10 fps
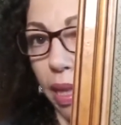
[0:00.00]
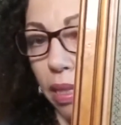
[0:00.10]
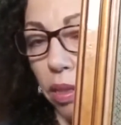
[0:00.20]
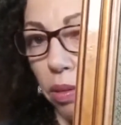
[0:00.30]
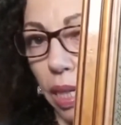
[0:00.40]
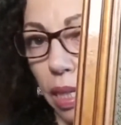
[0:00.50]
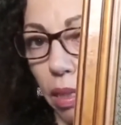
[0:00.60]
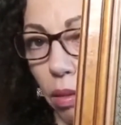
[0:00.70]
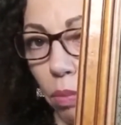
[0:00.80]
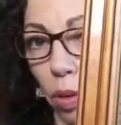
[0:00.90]
trees
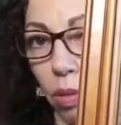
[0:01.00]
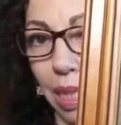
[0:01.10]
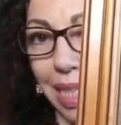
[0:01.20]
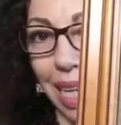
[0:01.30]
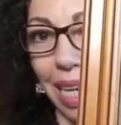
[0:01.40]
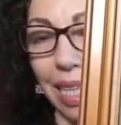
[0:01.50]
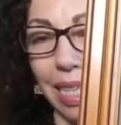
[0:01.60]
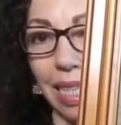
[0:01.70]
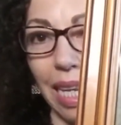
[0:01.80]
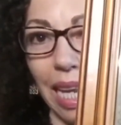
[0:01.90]
on both sides,
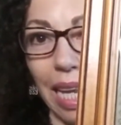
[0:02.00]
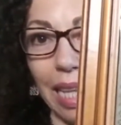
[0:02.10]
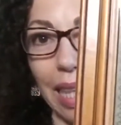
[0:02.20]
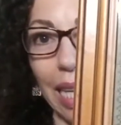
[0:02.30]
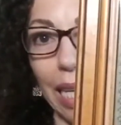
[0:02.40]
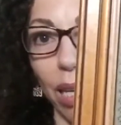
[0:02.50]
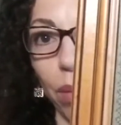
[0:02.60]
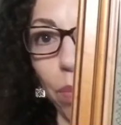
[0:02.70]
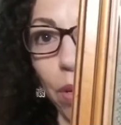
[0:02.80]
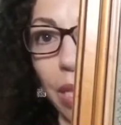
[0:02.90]
the
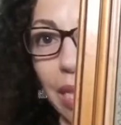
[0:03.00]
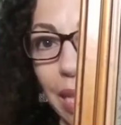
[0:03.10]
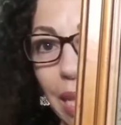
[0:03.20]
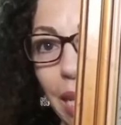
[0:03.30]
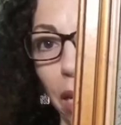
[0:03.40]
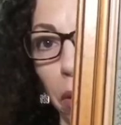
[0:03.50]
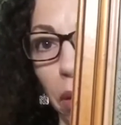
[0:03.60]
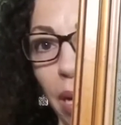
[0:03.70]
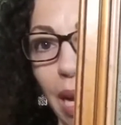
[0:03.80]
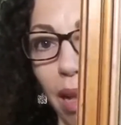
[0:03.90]
numbers, and then another
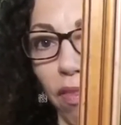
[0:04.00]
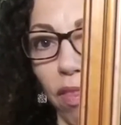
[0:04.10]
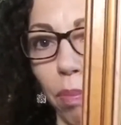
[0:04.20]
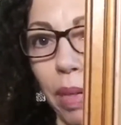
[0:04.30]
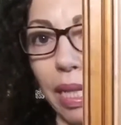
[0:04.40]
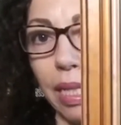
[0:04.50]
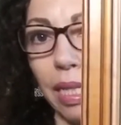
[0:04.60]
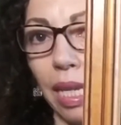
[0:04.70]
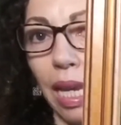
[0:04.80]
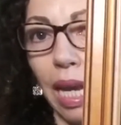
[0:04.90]
alphabet.
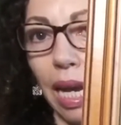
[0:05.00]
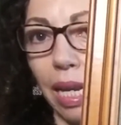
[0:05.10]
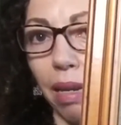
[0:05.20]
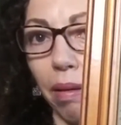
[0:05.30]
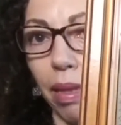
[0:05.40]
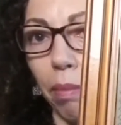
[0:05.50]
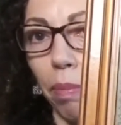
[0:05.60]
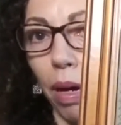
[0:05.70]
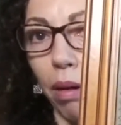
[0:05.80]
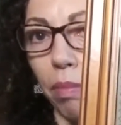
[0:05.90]
And here at the
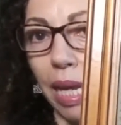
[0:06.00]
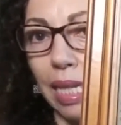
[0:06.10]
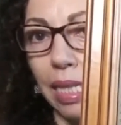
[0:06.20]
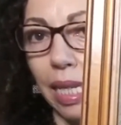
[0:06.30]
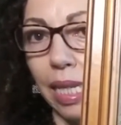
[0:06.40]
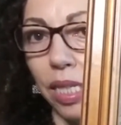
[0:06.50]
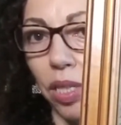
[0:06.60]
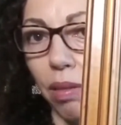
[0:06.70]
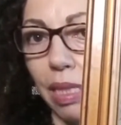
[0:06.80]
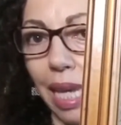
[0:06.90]
bottom it has the
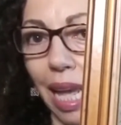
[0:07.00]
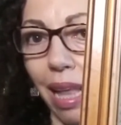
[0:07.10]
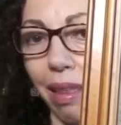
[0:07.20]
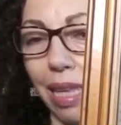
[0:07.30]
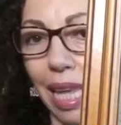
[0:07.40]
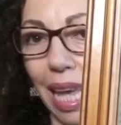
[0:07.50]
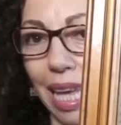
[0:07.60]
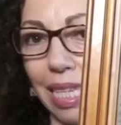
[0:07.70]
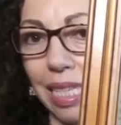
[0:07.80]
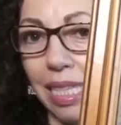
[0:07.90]
initials
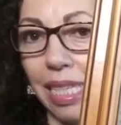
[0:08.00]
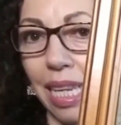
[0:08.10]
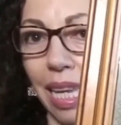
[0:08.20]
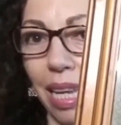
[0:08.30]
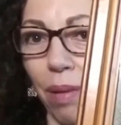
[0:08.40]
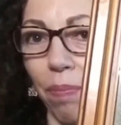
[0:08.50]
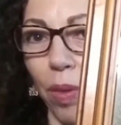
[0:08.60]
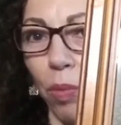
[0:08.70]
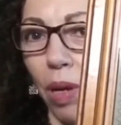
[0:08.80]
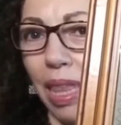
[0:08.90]
LS.
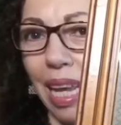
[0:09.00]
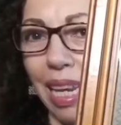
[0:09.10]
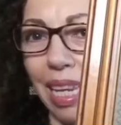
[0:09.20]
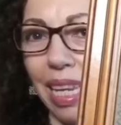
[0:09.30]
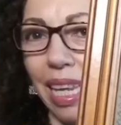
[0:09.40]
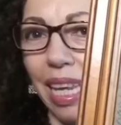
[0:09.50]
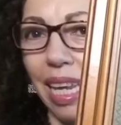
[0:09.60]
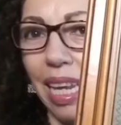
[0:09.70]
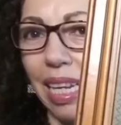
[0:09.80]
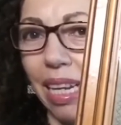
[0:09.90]
With that key
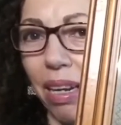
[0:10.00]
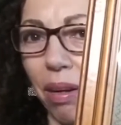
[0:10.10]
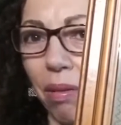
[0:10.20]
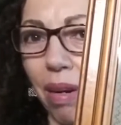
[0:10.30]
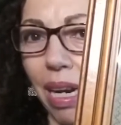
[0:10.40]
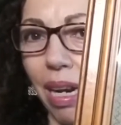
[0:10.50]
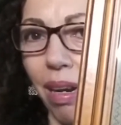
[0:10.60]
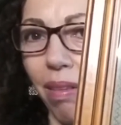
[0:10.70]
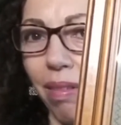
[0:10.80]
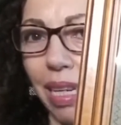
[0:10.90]
and
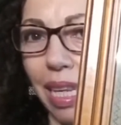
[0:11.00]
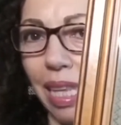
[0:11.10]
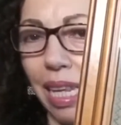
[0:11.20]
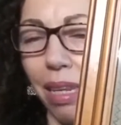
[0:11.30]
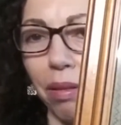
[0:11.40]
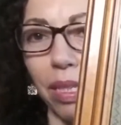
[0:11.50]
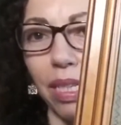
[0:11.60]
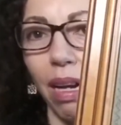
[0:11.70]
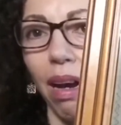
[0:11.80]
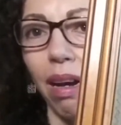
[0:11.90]
crown and that little
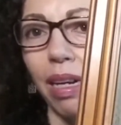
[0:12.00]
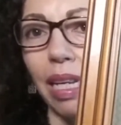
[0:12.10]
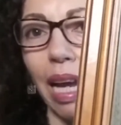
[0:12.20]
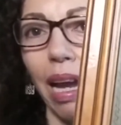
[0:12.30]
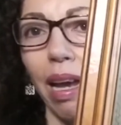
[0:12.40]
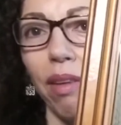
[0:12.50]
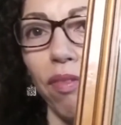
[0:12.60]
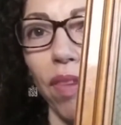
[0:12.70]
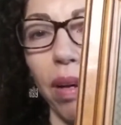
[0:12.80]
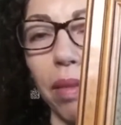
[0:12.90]
dog, I
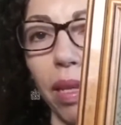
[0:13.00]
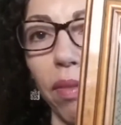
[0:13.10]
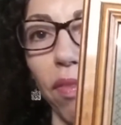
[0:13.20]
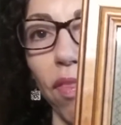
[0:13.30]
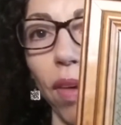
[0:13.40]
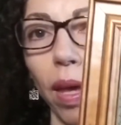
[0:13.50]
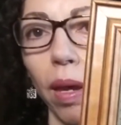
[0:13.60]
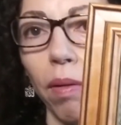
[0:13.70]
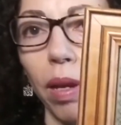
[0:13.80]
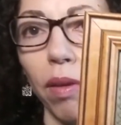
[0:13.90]
found it
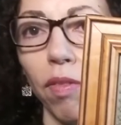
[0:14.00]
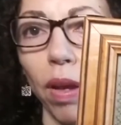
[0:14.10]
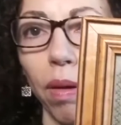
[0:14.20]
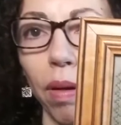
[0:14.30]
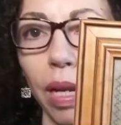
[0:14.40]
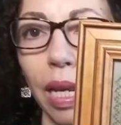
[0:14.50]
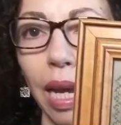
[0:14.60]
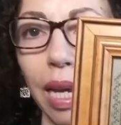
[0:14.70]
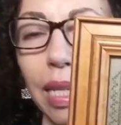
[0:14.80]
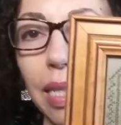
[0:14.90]
very, very
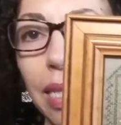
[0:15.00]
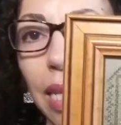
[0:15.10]
nice.